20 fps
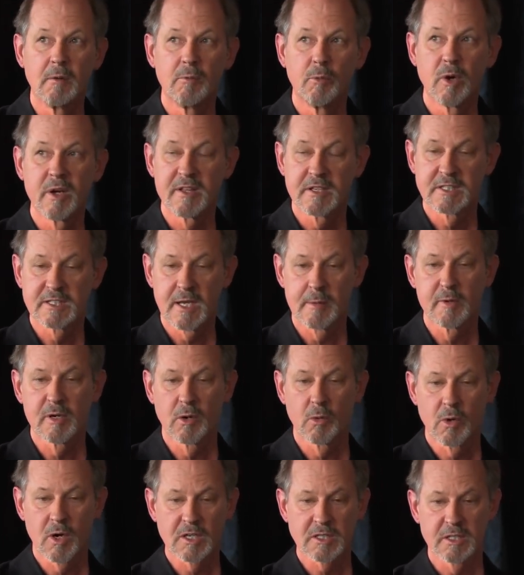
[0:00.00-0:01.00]
One of the
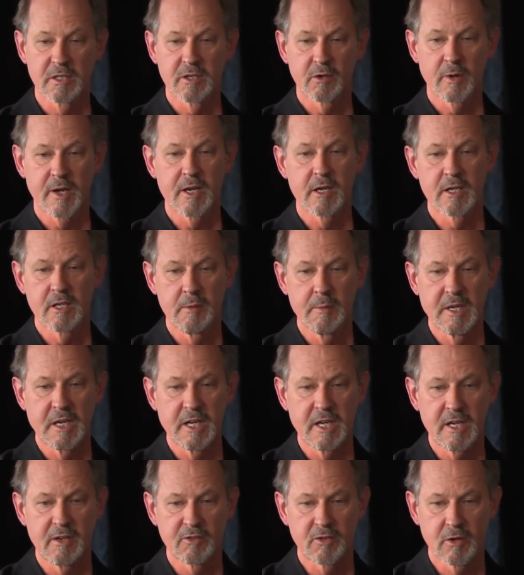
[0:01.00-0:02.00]
seminal works on the greater
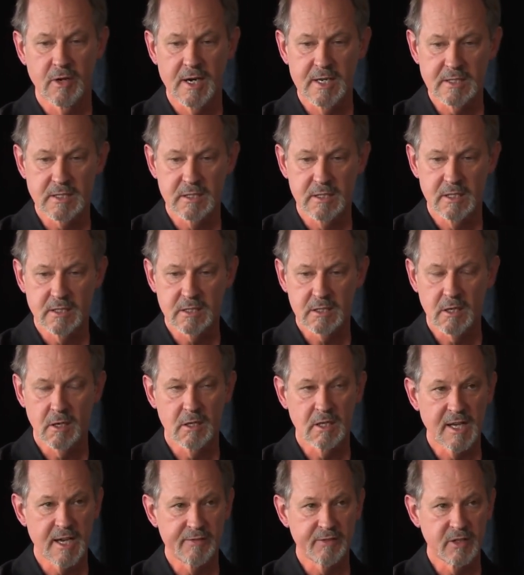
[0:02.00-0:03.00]
community for us is
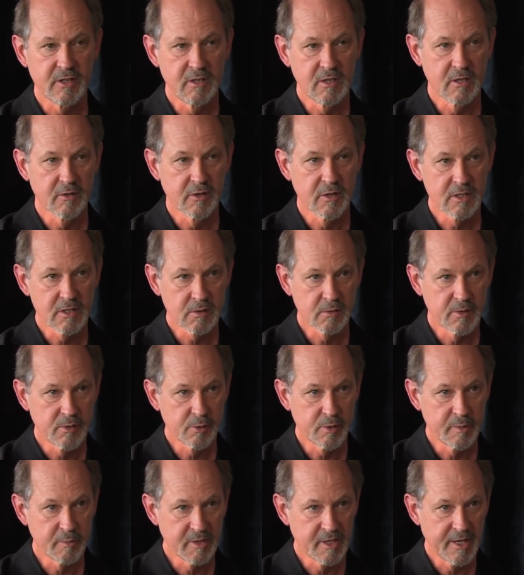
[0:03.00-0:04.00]
called Life in the Universe,
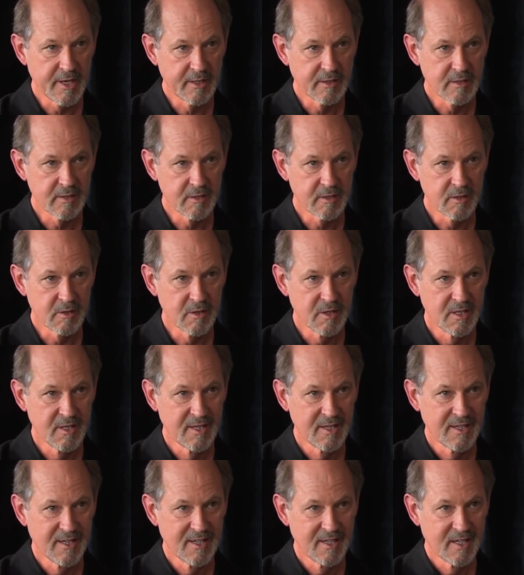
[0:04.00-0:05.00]
which we plan to
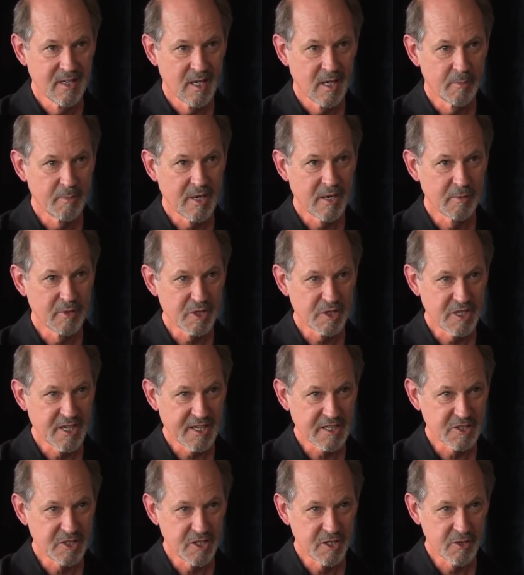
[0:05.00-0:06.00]
publish
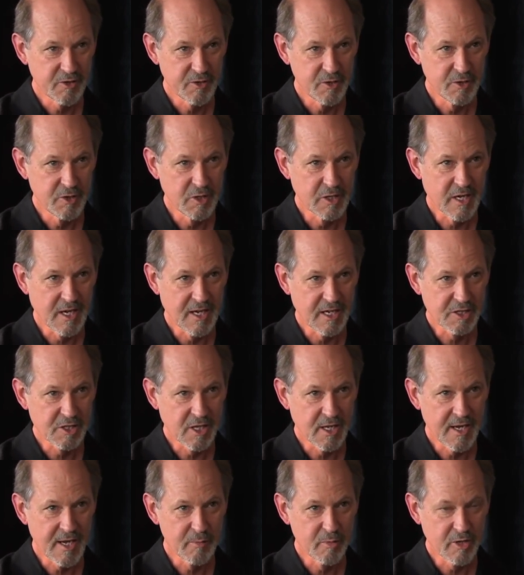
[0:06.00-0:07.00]
next year through New
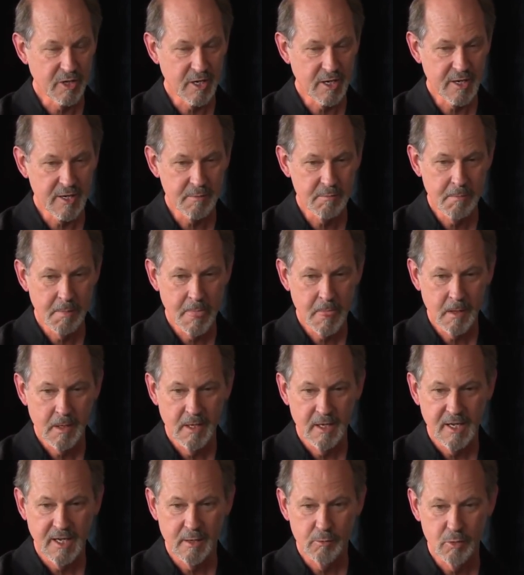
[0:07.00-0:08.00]
Knowledge Library.
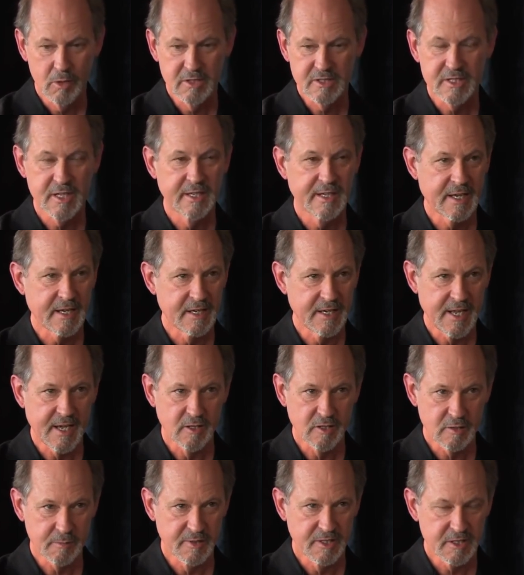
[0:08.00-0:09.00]
And we'll send out
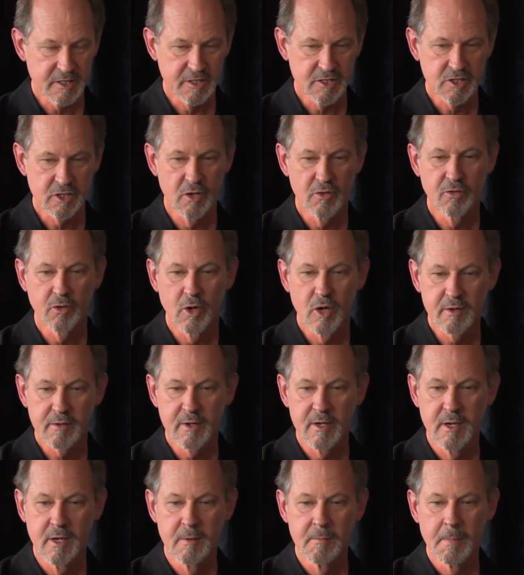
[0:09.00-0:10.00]
announcements and so forth.